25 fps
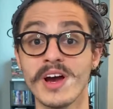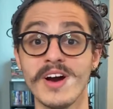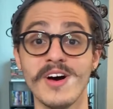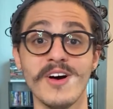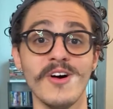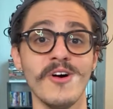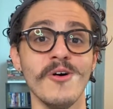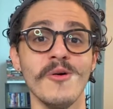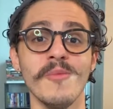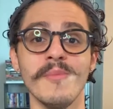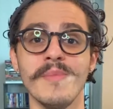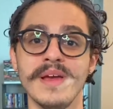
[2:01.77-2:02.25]
at
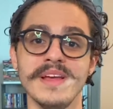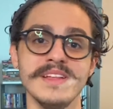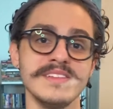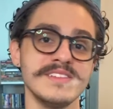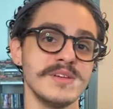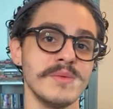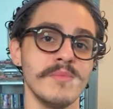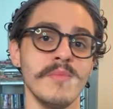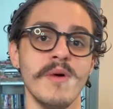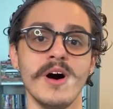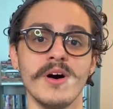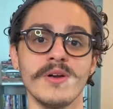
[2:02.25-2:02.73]
home
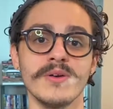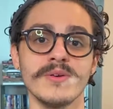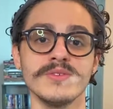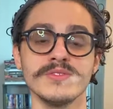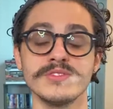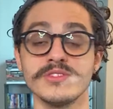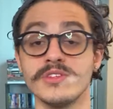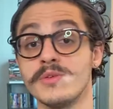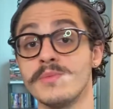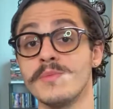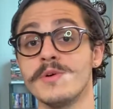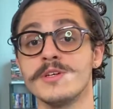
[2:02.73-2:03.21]
painting models,
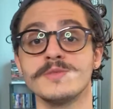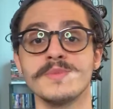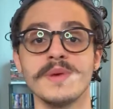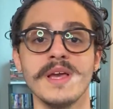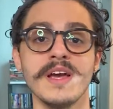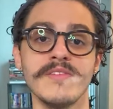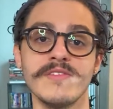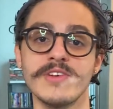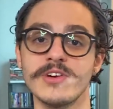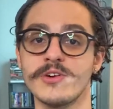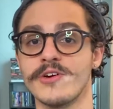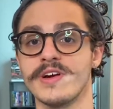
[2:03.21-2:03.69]
so you must be
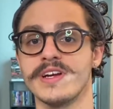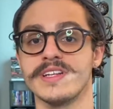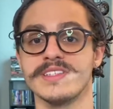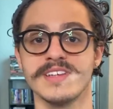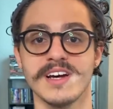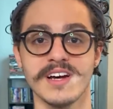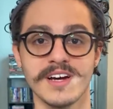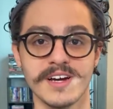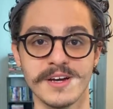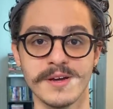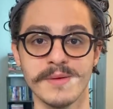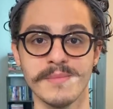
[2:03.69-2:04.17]
having a great
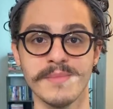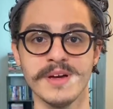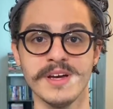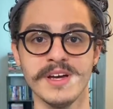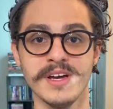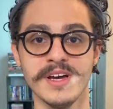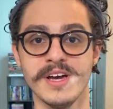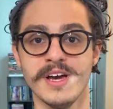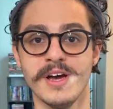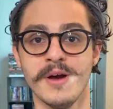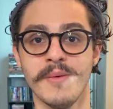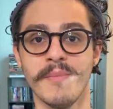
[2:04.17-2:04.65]
time.
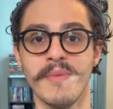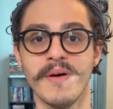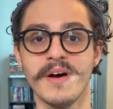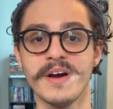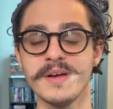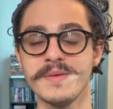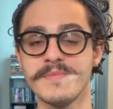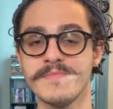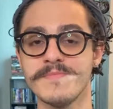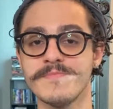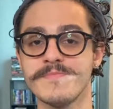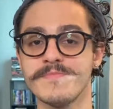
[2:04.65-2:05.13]

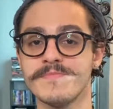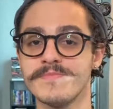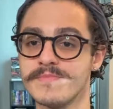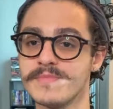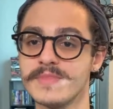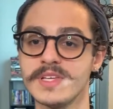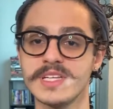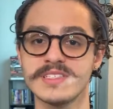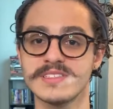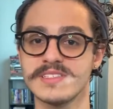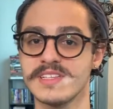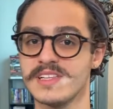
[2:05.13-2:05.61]
But
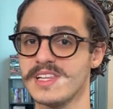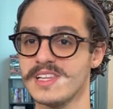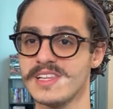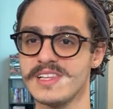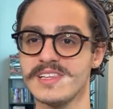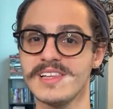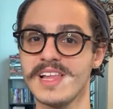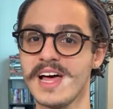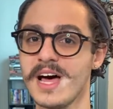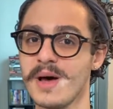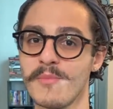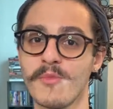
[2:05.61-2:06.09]
it's a
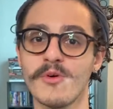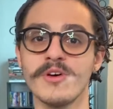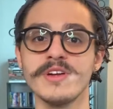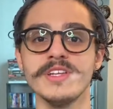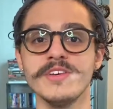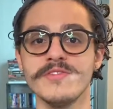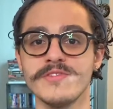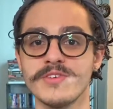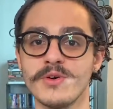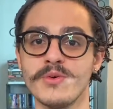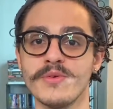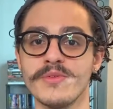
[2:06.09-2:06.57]
lot more
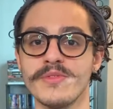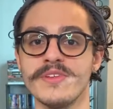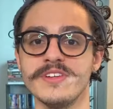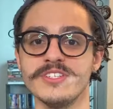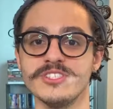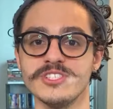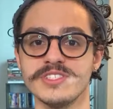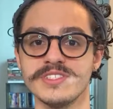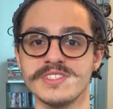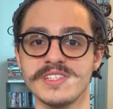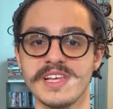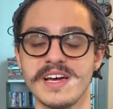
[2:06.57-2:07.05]
difficult than
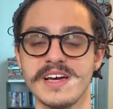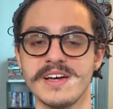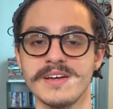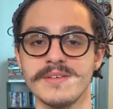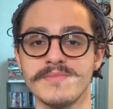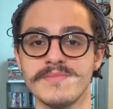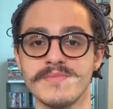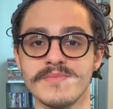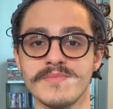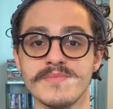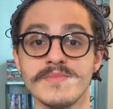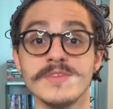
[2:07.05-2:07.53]
just that.
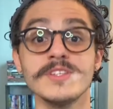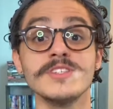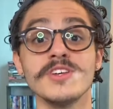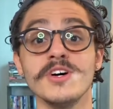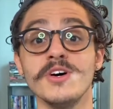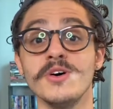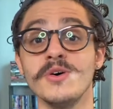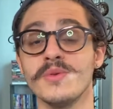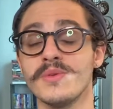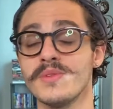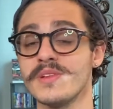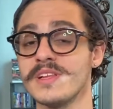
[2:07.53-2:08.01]

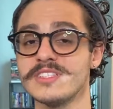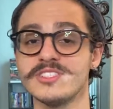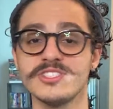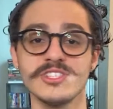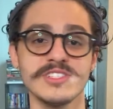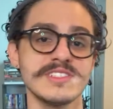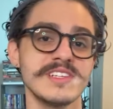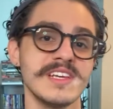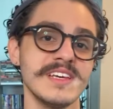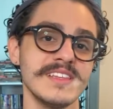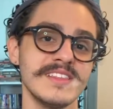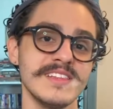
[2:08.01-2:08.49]
So let's
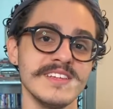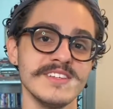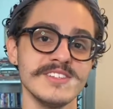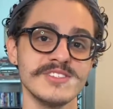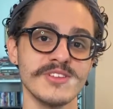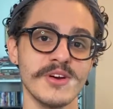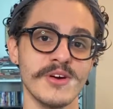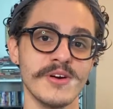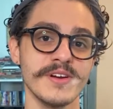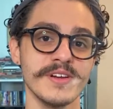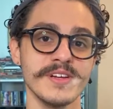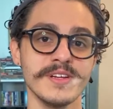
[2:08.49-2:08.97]
just get things
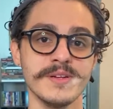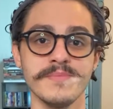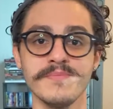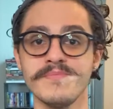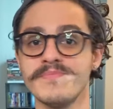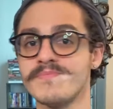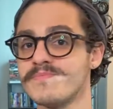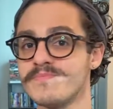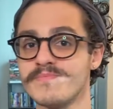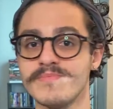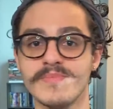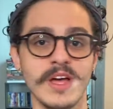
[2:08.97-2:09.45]
started
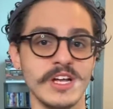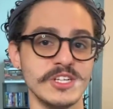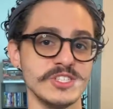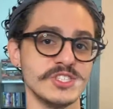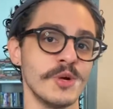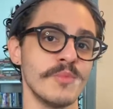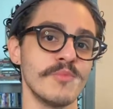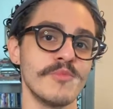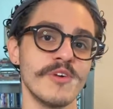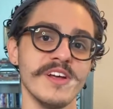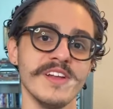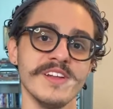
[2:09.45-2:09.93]
and
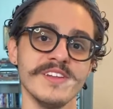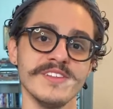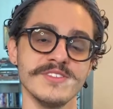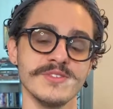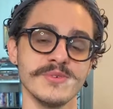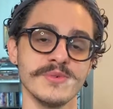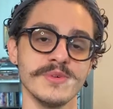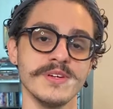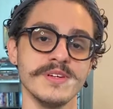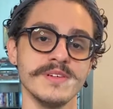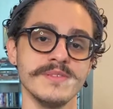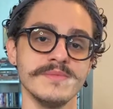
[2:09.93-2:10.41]
jump right
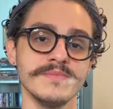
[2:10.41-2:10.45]
into it.